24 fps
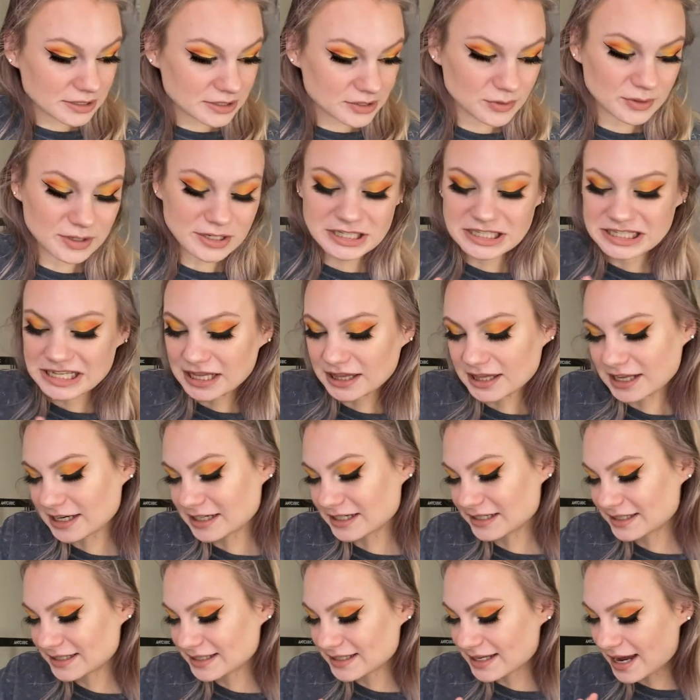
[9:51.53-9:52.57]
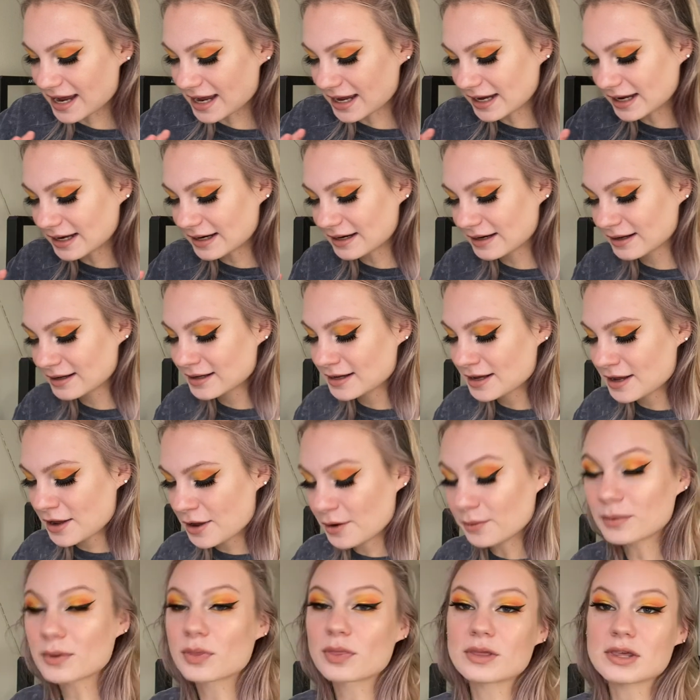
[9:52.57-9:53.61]
so I'll set that aside
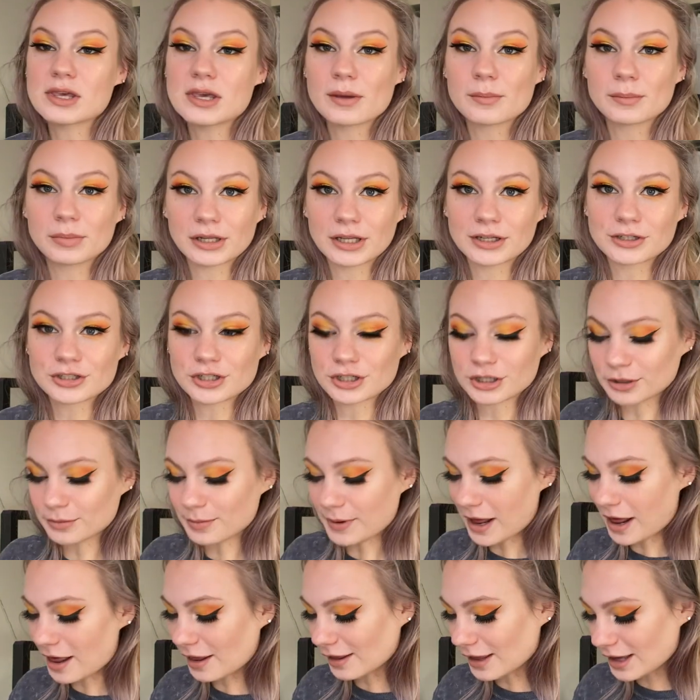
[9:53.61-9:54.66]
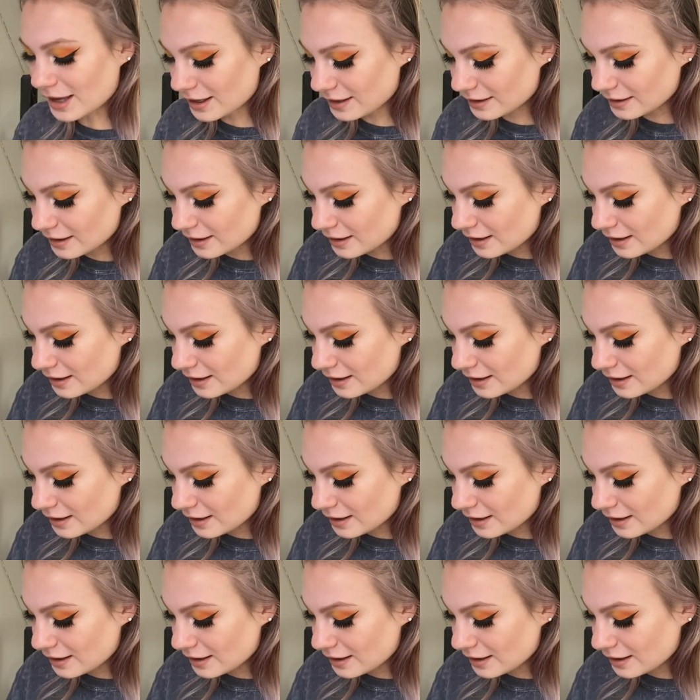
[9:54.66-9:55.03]
with the Blood Sugar palette.